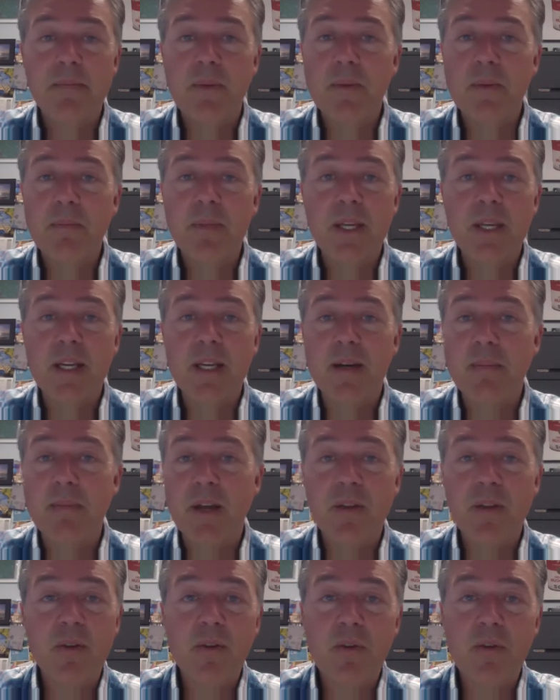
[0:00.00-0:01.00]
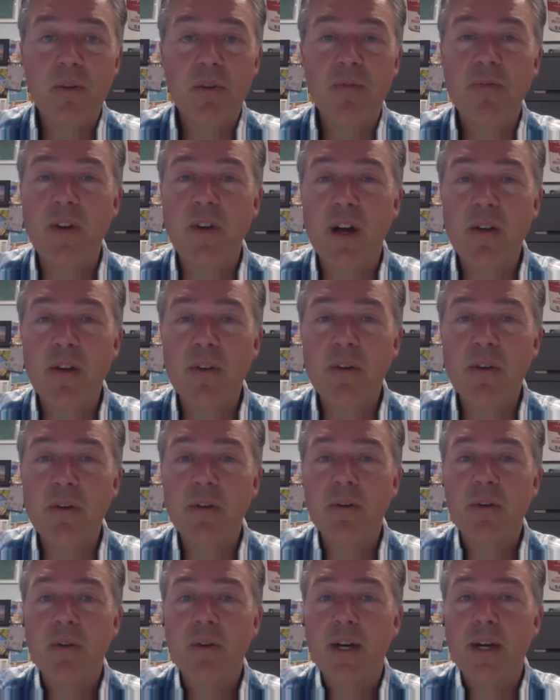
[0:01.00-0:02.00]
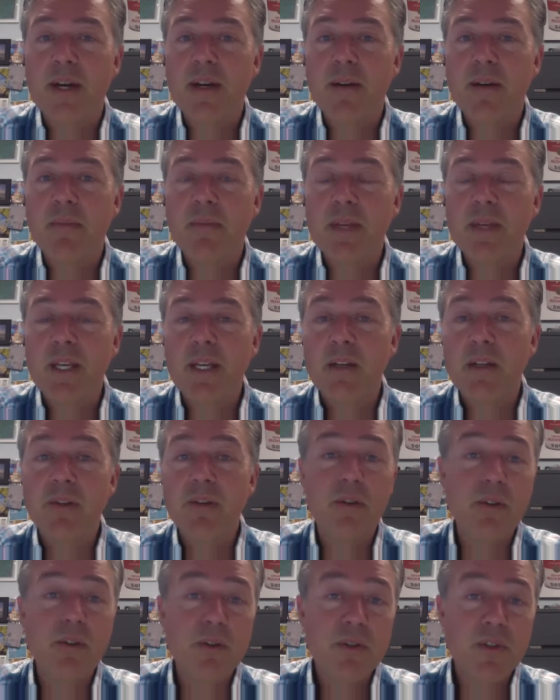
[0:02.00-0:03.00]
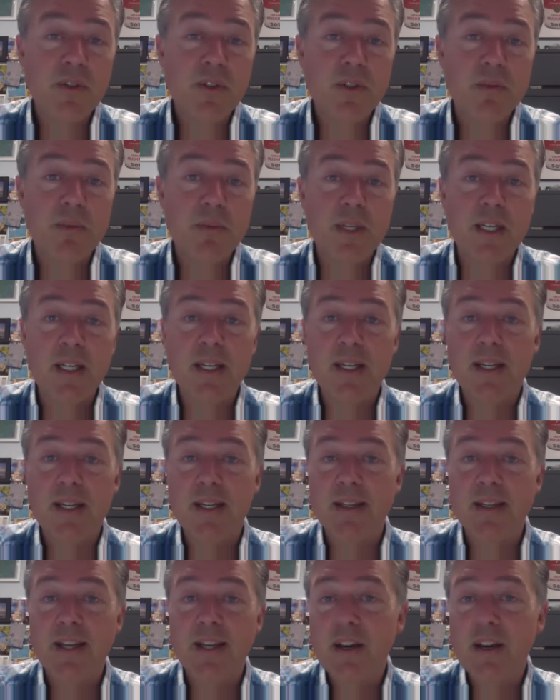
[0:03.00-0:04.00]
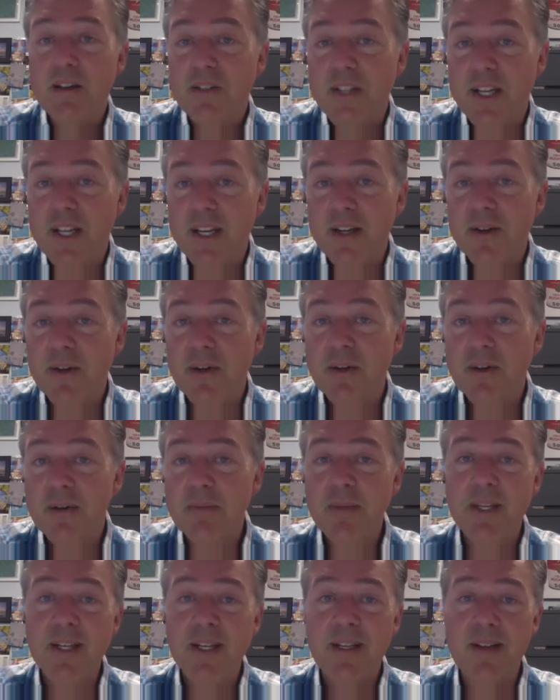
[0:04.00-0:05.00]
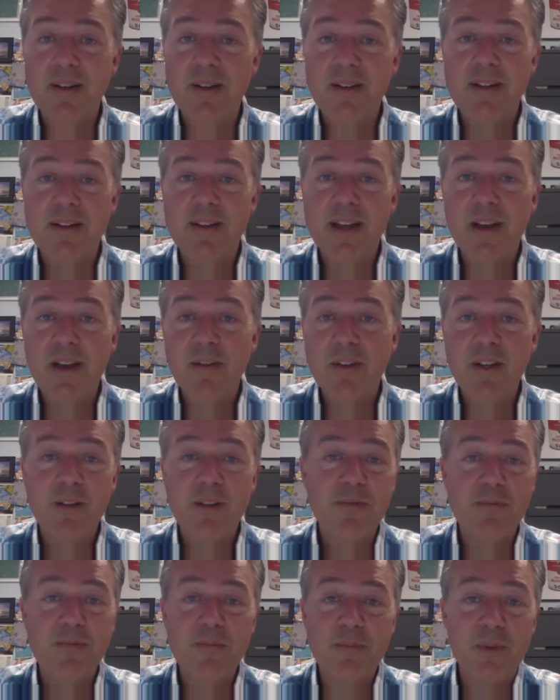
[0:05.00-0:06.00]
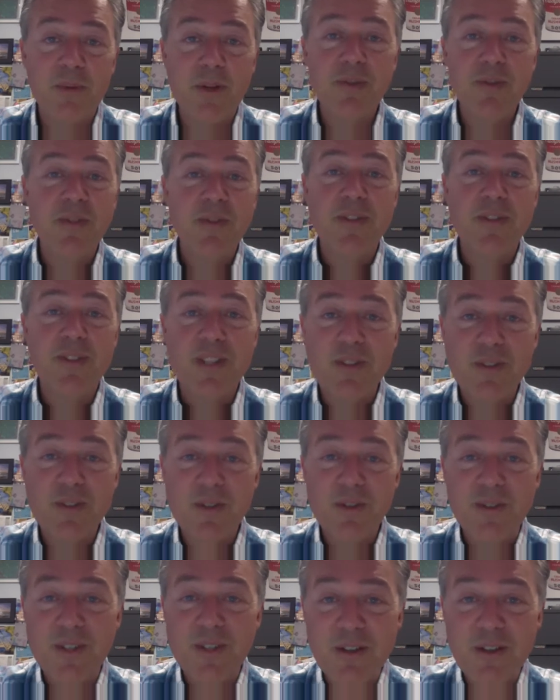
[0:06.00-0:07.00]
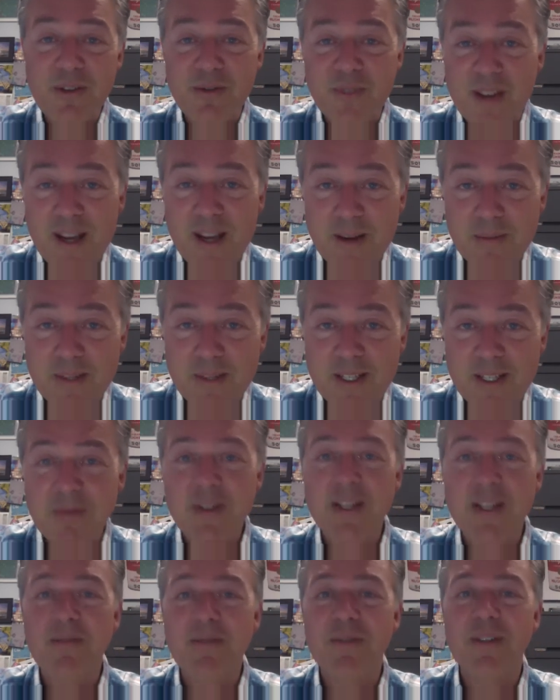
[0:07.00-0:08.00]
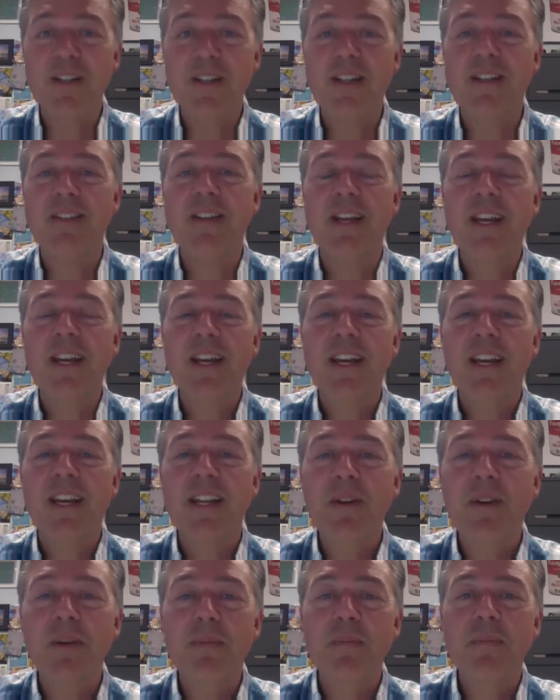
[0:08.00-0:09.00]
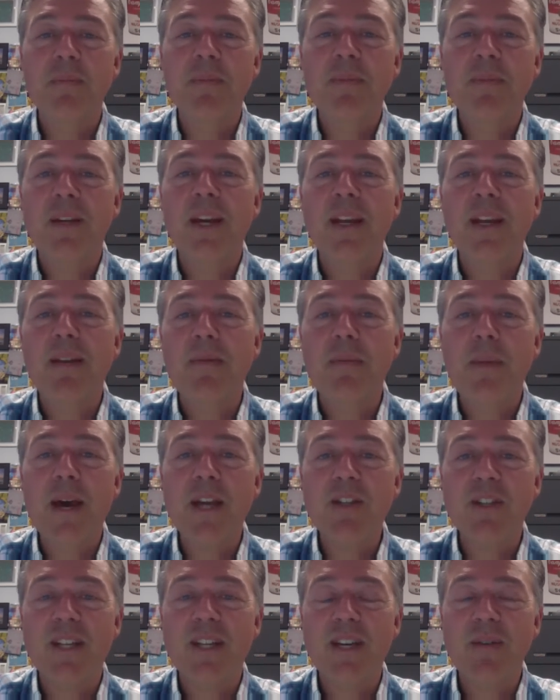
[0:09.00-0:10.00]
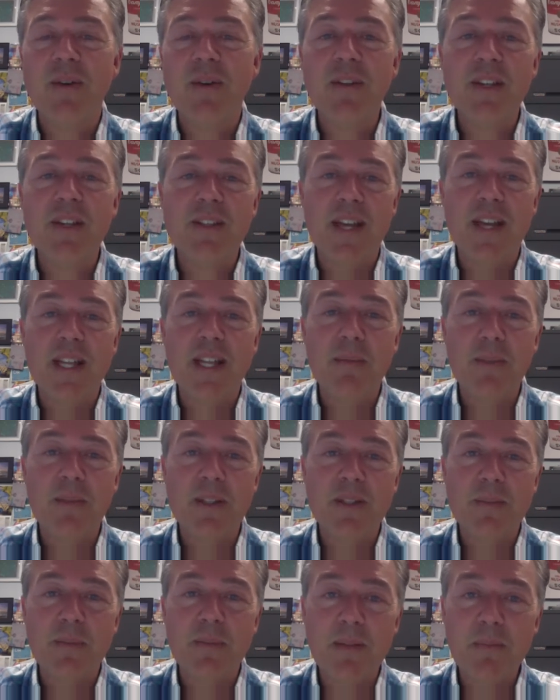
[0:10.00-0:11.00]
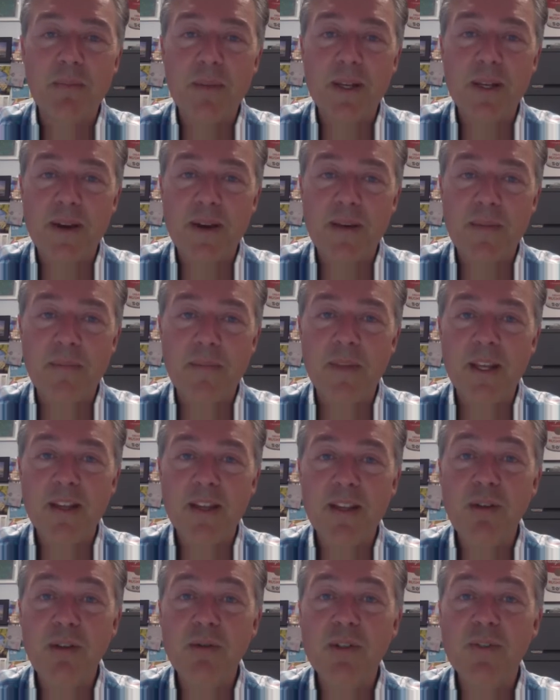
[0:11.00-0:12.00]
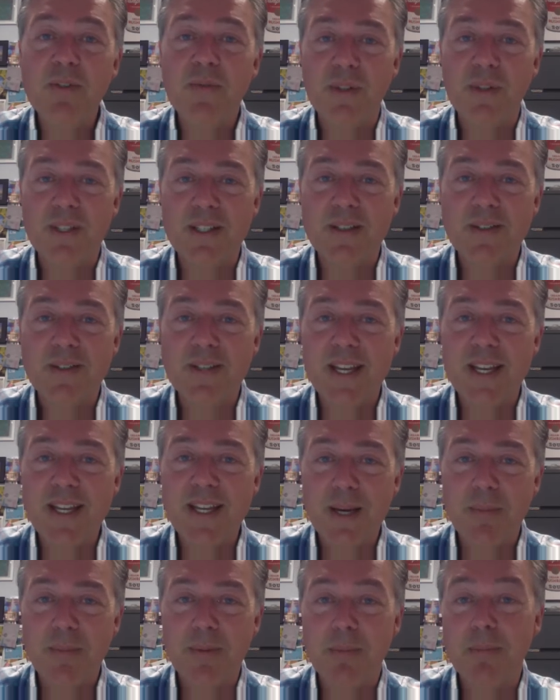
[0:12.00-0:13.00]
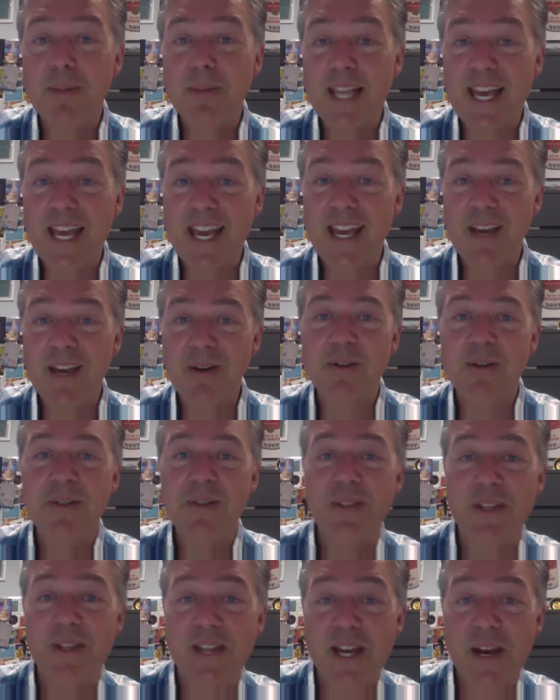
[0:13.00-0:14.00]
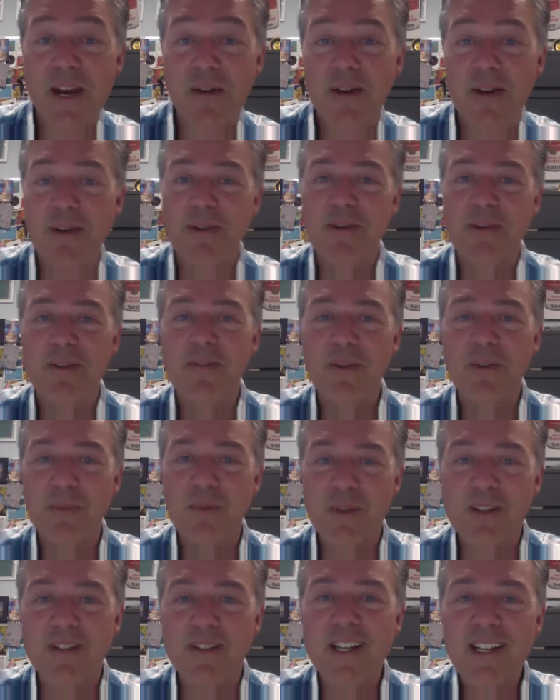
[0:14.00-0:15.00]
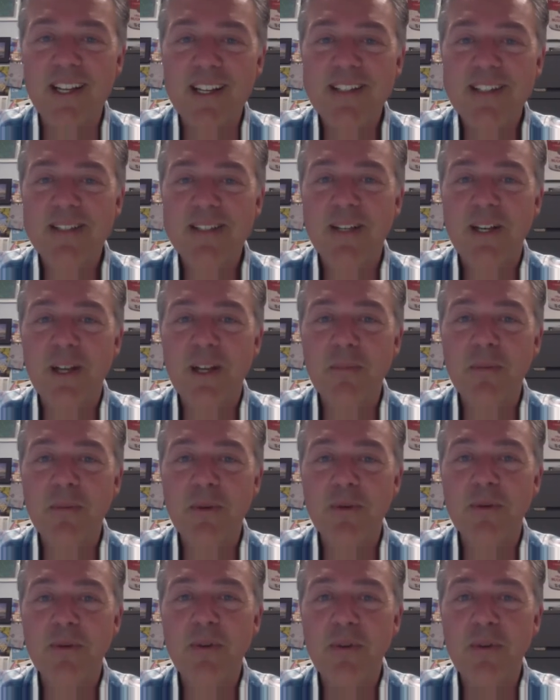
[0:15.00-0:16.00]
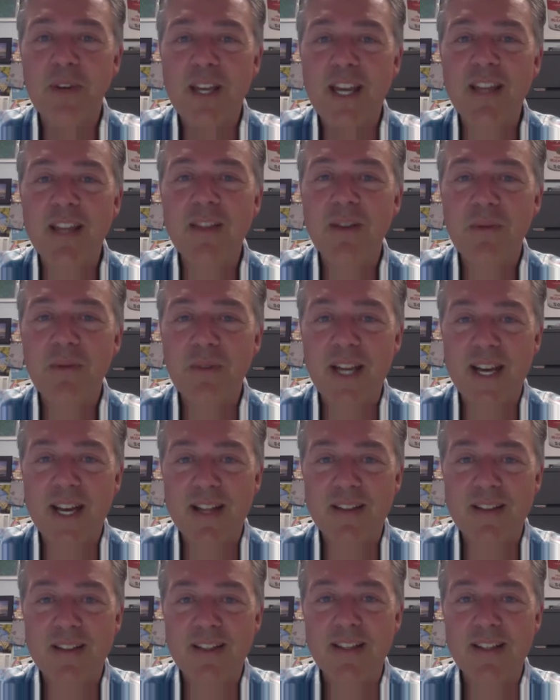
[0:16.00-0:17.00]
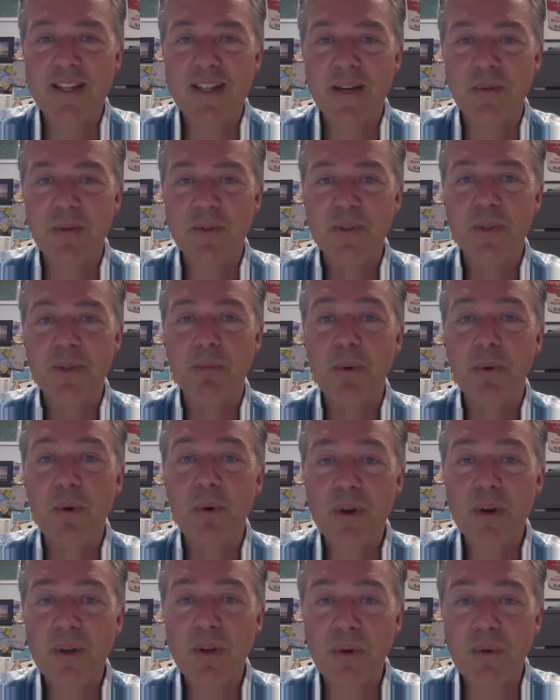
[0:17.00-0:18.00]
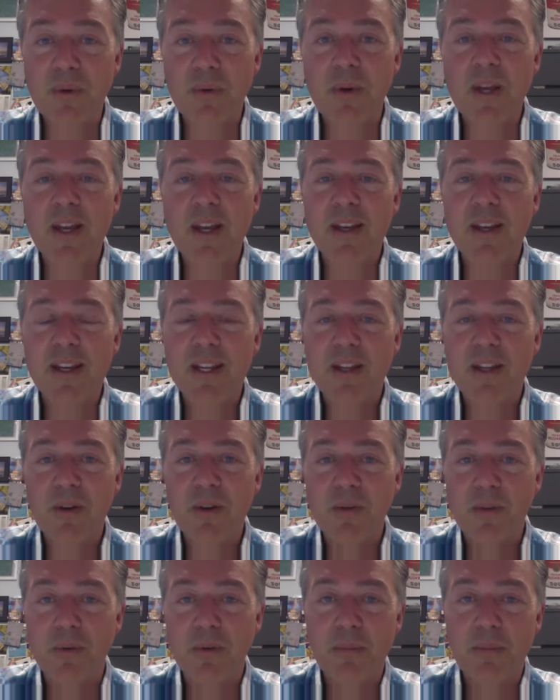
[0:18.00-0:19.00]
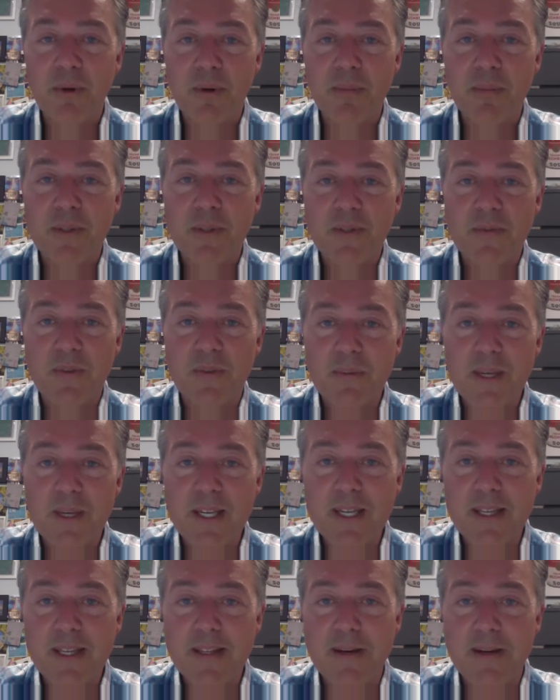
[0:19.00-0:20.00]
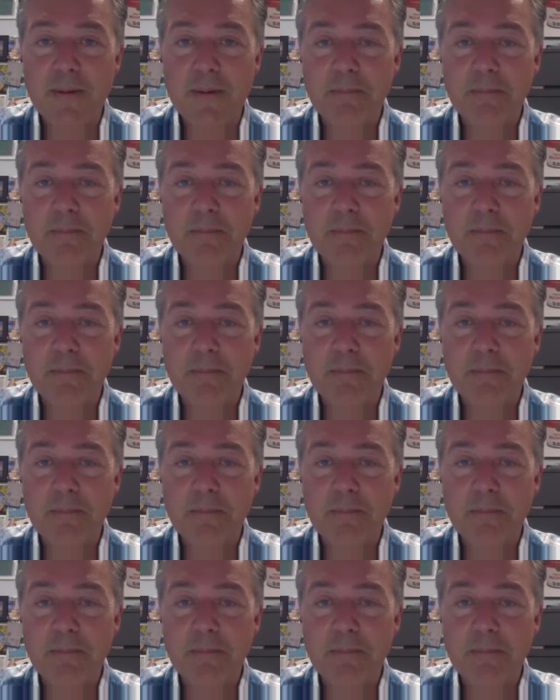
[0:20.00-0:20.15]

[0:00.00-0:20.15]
being a mother or a father, being a nurse, being a caretaker, having brothers and sisters in your family, whatever it is. And you can kind of imagine how all these elements might become useful in setting up a play or a scenario, if you will, to help you create the reality that will support you in your own purpose for being there.